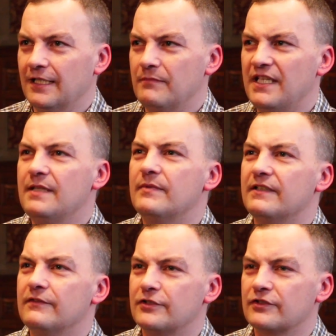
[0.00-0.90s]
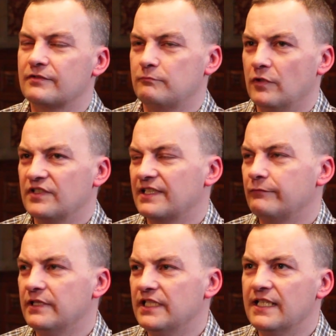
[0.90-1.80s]
And maybe just once
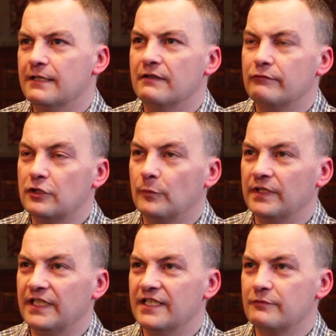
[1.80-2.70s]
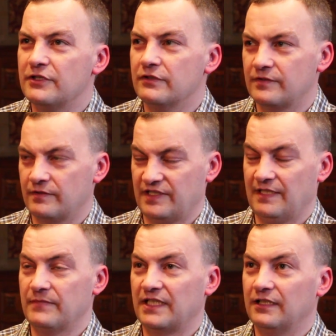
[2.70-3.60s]
every year, every couple of years, we should
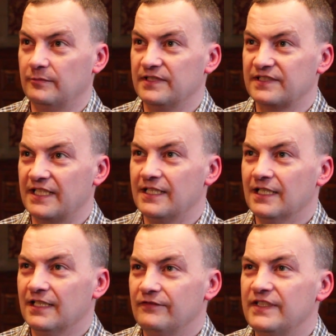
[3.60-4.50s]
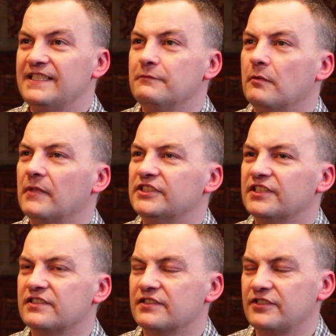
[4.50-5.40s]
stand back a little bit and say, this is what
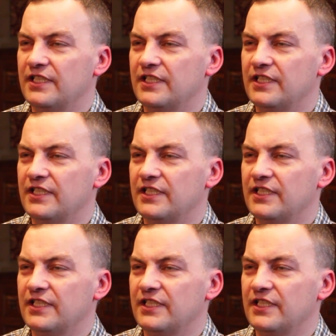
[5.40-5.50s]
Manchester's